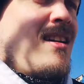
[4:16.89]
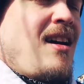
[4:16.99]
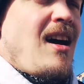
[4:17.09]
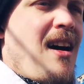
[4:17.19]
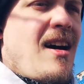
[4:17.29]

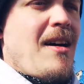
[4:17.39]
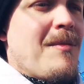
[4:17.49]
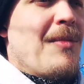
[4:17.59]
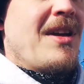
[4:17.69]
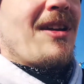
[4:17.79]

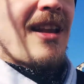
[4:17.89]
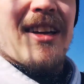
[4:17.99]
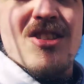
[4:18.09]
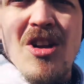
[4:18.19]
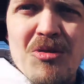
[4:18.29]
Um, like
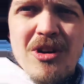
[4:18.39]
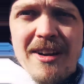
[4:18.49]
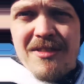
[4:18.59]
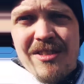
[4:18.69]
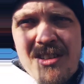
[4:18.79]

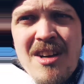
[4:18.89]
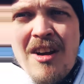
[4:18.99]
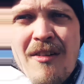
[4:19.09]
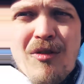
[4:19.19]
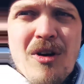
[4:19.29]
snowdrifts,
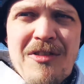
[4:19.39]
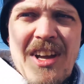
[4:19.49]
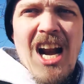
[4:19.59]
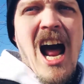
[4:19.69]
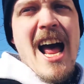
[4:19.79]
four
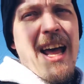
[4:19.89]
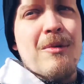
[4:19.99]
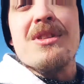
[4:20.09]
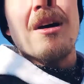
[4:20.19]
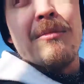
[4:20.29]
feet high, it
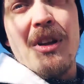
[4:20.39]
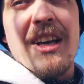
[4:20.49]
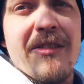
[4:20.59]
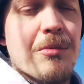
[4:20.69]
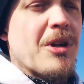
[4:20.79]
was
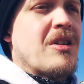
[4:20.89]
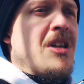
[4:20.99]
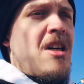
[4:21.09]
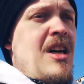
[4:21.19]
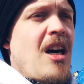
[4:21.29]
unbelievable.
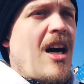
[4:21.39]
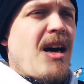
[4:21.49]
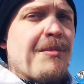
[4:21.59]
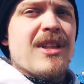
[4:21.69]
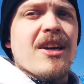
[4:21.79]

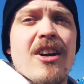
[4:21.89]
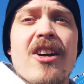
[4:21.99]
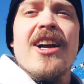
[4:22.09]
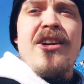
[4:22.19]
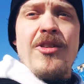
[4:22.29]
Uh, but they were a
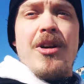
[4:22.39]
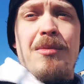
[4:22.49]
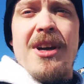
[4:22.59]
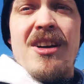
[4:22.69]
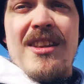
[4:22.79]
great crew up
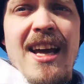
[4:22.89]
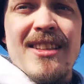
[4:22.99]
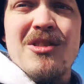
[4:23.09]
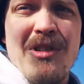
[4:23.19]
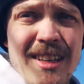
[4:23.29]
there, thanks
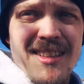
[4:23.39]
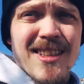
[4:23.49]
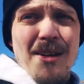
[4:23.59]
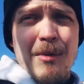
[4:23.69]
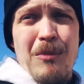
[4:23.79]
to Rusty's
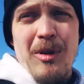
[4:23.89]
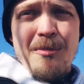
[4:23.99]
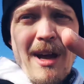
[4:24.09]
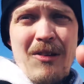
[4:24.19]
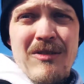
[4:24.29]
up at Blue
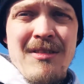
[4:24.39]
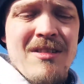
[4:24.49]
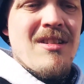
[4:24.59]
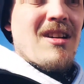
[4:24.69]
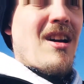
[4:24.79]
Mountain.
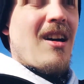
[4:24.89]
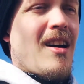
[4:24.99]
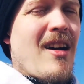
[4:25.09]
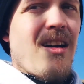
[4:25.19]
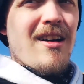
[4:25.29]

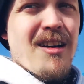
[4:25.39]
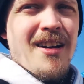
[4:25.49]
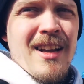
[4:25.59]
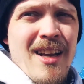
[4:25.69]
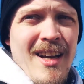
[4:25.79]
Uh,
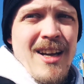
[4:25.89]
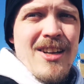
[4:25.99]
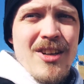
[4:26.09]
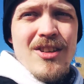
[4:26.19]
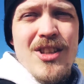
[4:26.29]

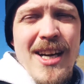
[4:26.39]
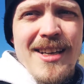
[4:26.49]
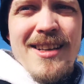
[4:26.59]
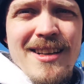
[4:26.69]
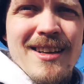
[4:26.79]
you can check,
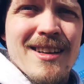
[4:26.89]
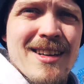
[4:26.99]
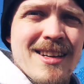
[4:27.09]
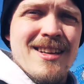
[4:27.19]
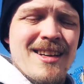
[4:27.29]

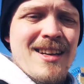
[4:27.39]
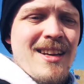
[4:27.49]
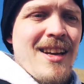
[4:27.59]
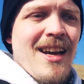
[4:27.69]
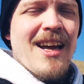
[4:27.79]

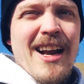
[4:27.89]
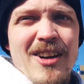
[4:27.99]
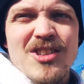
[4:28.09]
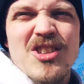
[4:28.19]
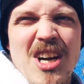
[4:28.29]
and I
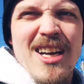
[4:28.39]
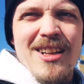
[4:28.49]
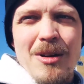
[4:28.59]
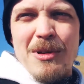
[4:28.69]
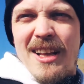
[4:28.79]
also shot a
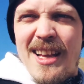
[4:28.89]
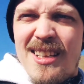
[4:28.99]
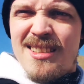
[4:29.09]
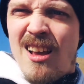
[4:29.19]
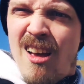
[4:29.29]
little bit of this.